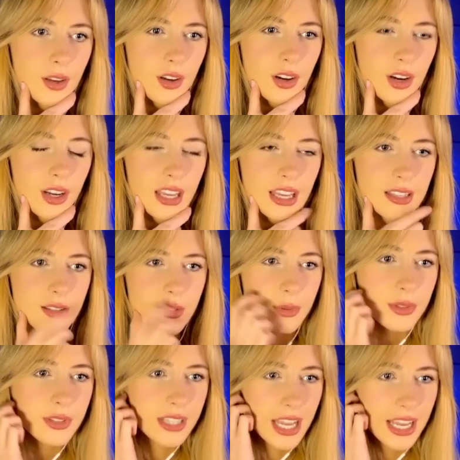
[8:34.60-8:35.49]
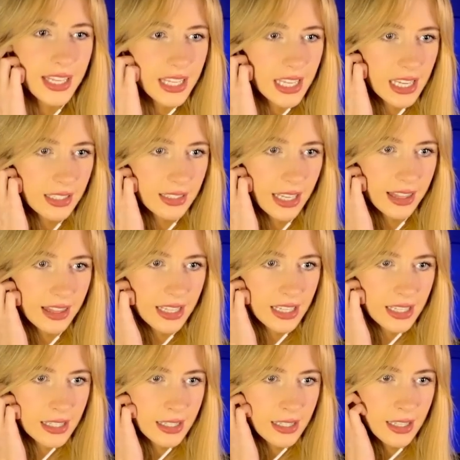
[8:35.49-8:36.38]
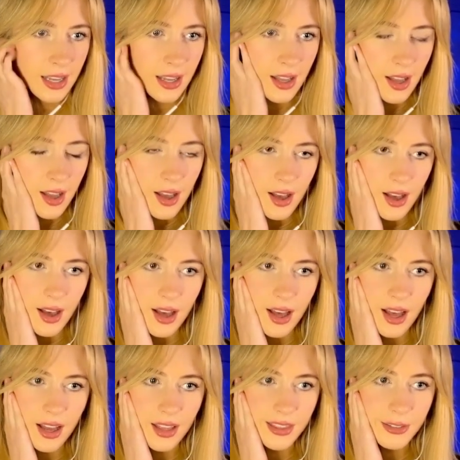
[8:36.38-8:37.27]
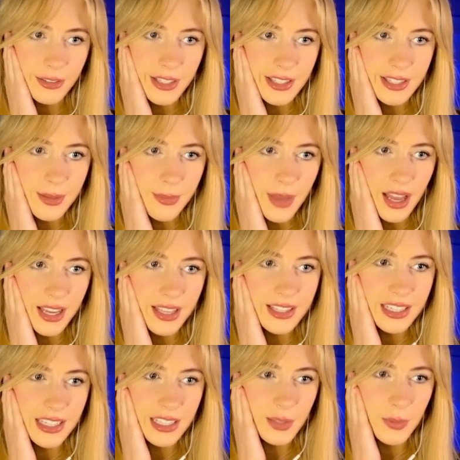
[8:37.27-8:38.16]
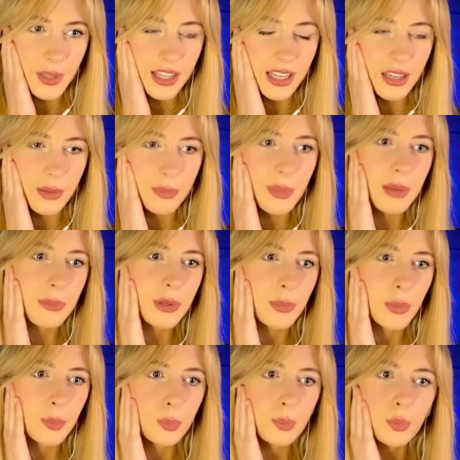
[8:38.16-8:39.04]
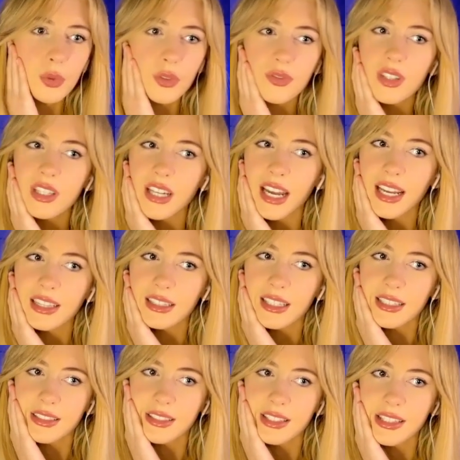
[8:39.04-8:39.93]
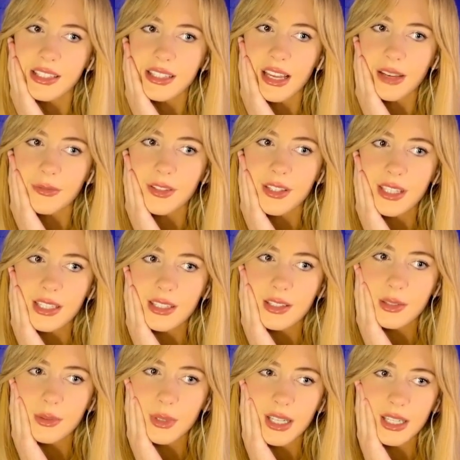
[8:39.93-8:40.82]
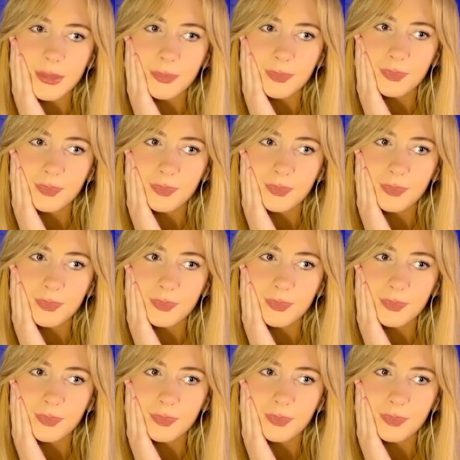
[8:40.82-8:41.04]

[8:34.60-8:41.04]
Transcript: Okay, so we'll take here like this. There is some ideas where they could maybe move the knight like to this f6 square.